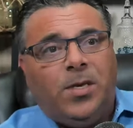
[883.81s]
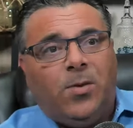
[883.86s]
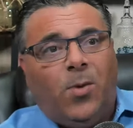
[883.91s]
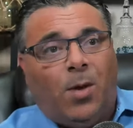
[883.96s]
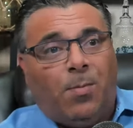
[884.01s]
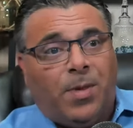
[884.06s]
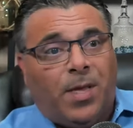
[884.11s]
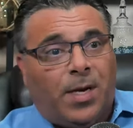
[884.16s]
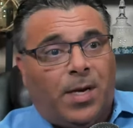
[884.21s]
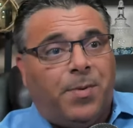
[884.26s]
We
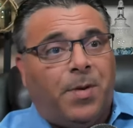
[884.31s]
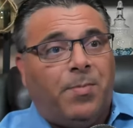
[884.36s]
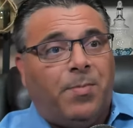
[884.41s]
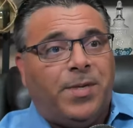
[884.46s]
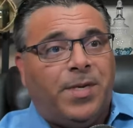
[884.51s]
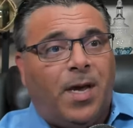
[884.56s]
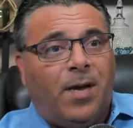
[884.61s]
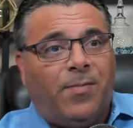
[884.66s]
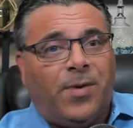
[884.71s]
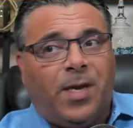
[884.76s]
help a lot of people
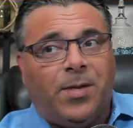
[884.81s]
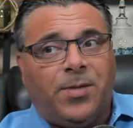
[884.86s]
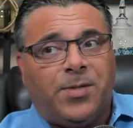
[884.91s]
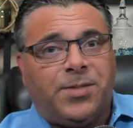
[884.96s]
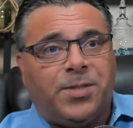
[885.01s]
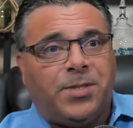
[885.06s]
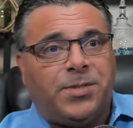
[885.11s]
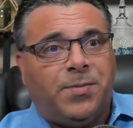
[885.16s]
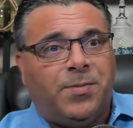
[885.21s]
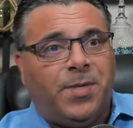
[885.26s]
navigate the
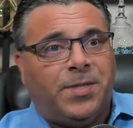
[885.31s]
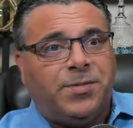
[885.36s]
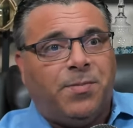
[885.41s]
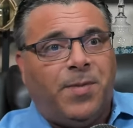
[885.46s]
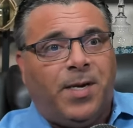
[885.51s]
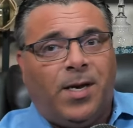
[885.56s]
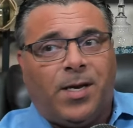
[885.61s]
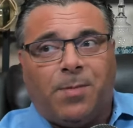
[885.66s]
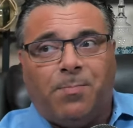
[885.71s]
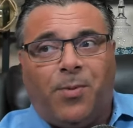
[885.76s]
system. Doesn't
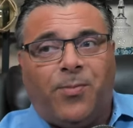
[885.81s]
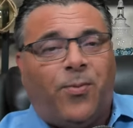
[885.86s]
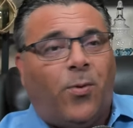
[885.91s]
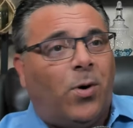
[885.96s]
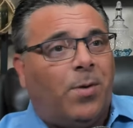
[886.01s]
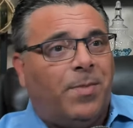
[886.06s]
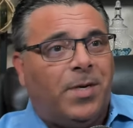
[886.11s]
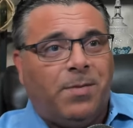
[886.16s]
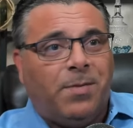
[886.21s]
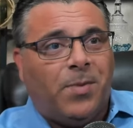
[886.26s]
mean I can
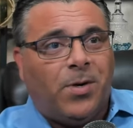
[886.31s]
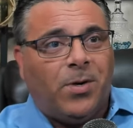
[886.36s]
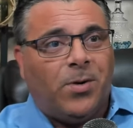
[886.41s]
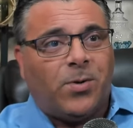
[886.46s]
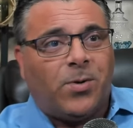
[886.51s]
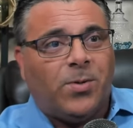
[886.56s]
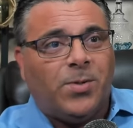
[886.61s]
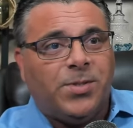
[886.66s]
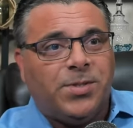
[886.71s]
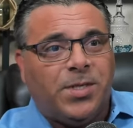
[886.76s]
perform any
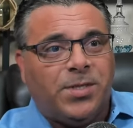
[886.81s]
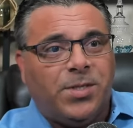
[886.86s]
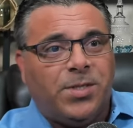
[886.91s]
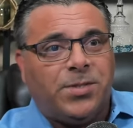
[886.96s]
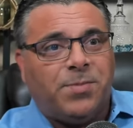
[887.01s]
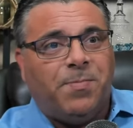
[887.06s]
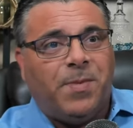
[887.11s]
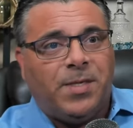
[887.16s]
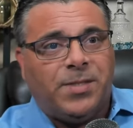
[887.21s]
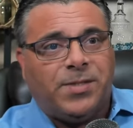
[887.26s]
miracles. It
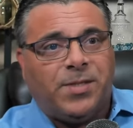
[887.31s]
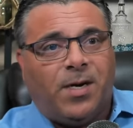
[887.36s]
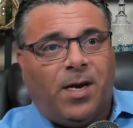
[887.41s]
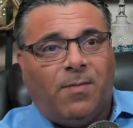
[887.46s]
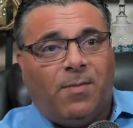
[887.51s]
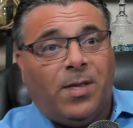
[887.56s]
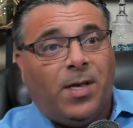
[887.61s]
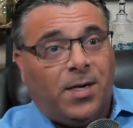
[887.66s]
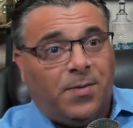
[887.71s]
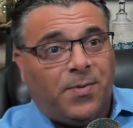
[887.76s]
just means that I
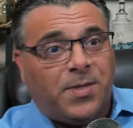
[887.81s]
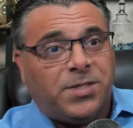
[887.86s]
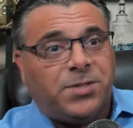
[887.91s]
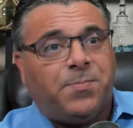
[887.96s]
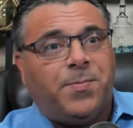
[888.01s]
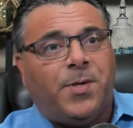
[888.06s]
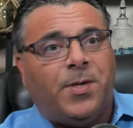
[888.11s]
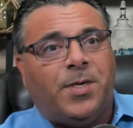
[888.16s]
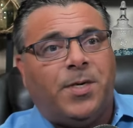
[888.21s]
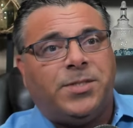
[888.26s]
have a lot of
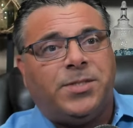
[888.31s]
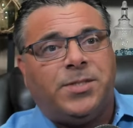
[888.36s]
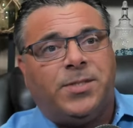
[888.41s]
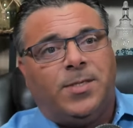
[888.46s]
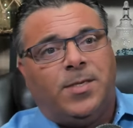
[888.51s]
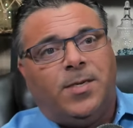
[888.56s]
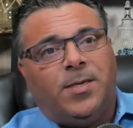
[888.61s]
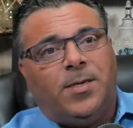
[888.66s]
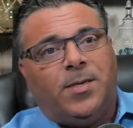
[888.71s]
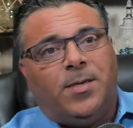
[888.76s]
experience
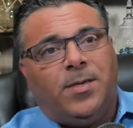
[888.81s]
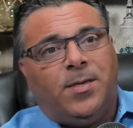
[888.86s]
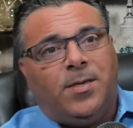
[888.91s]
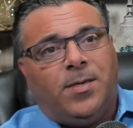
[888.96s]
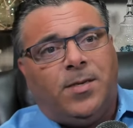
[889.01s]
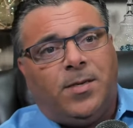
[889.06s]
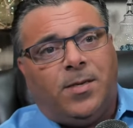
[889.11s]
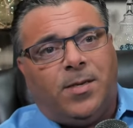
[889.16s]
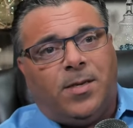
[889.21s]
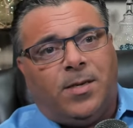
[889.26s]

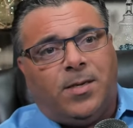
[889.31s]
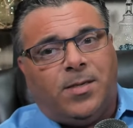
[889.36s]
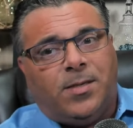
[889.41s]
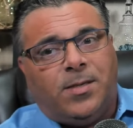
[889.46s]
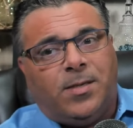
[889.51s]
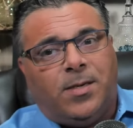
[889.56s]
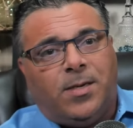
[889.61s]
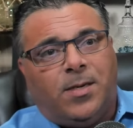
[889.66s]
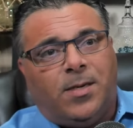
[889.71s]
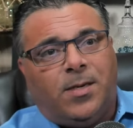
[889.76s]

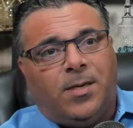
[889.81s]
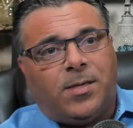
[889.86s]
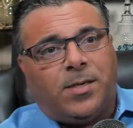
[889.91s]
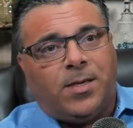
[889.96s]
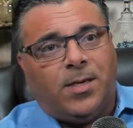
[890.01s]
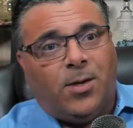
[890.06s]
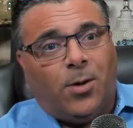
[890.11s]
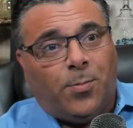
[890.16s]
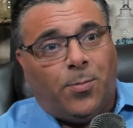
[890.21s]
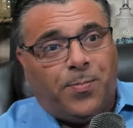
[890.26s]
and uh,
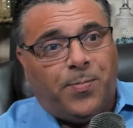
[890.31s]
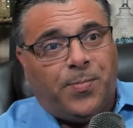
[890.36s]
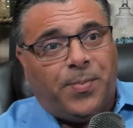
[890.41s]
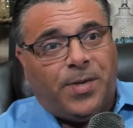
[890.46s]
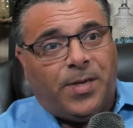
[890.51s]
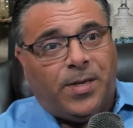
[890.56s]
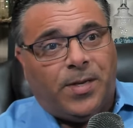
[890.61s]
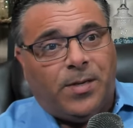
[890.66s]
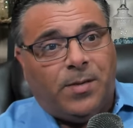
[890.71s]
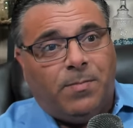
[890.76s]
can help
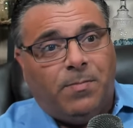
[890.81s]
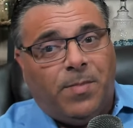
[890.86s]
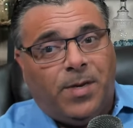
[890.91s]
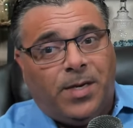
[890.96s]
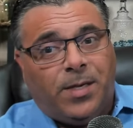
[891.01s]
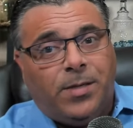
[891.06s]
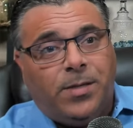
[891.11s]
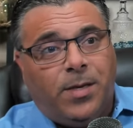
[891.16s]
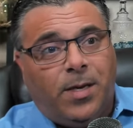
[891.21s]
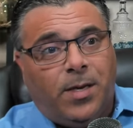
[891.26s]
uh,
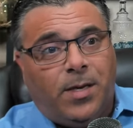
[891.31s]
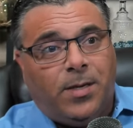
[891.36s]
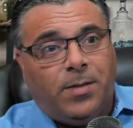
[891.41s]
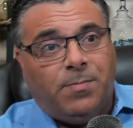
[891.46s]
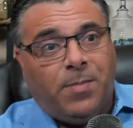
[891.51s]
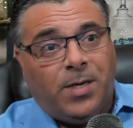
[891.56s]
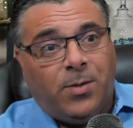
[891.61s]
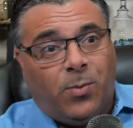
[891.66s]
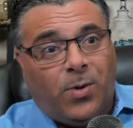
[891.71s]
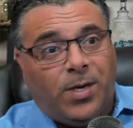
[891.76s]
many in
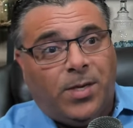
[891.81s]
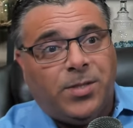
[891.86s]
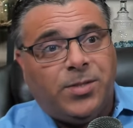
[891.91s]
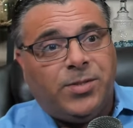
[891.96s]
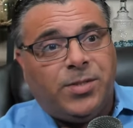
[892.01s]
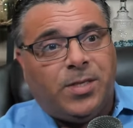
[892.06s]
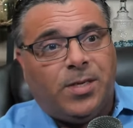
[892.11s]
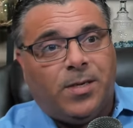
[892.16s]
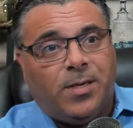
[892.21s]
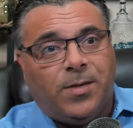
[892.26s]
many
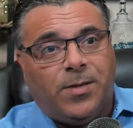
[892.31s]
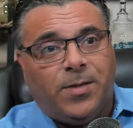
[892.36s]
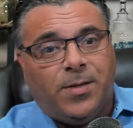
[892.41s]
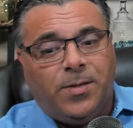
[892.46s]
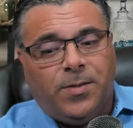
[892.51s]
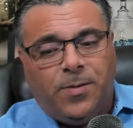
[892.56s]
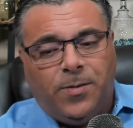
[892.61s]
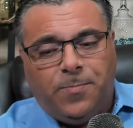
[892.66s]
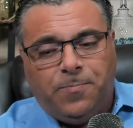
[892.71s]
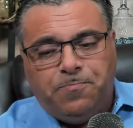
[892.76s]
ways uh,
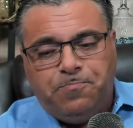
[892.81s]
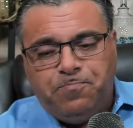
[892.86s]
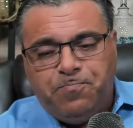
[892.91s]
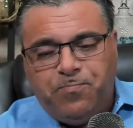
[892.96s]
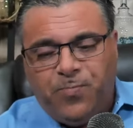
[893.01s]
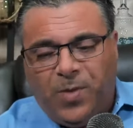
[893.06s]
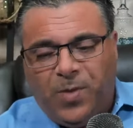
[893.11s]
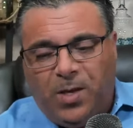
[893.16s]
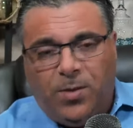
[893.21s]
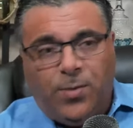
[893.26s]

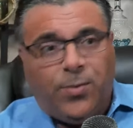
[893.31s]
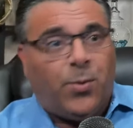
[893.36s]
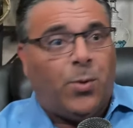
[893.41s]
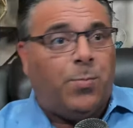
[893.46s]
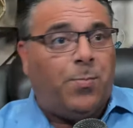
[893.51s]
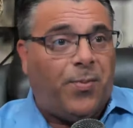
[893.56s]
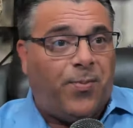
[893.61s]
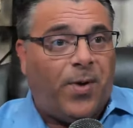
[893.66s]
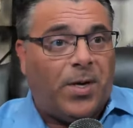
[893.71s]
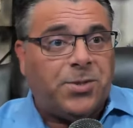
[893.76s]
through
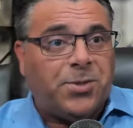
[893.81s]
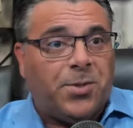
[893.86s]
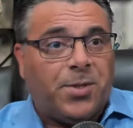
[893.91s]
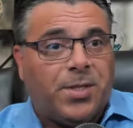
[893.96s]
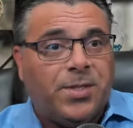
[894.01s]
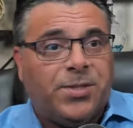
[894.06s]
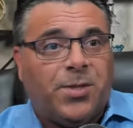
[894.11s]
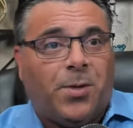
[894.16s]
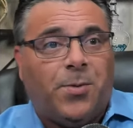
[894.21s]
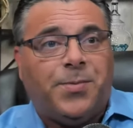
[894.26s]
professional
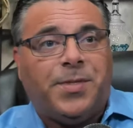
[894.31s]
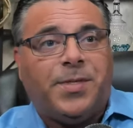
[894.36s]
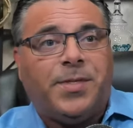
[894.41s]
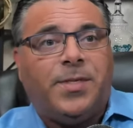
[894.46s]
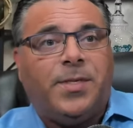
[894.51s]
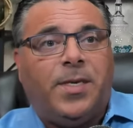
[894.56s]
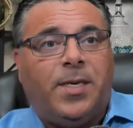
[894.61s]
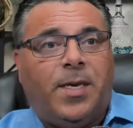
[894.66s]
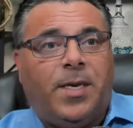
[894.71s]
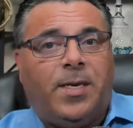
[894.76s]
consulting
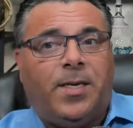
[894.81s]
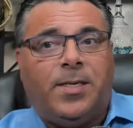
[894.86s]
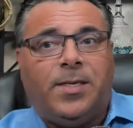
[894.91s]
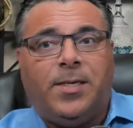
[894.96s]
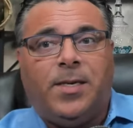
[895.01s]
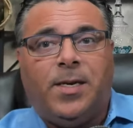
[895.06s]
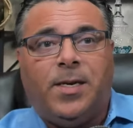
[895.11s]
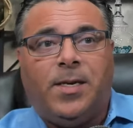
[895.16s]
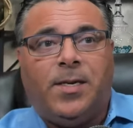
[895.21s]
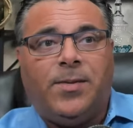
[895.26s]

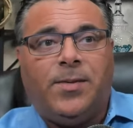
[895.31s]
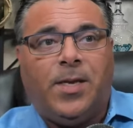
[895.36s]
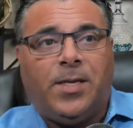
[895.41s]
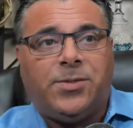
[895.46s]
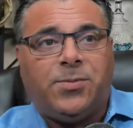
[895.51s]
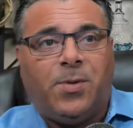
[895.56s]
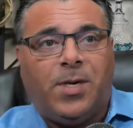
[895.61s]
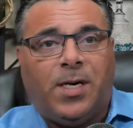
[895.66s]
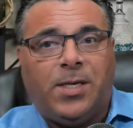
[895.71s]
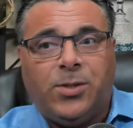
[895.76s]
and uh,
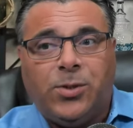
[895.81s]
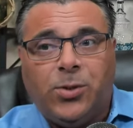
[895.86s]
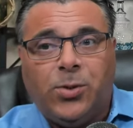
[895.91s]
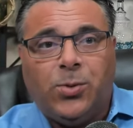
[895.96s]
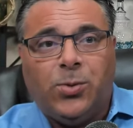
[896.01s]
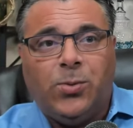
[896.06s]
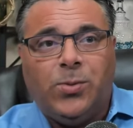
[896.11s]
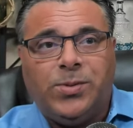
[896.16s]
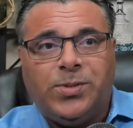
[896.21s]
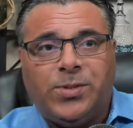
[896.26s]
that's what I do.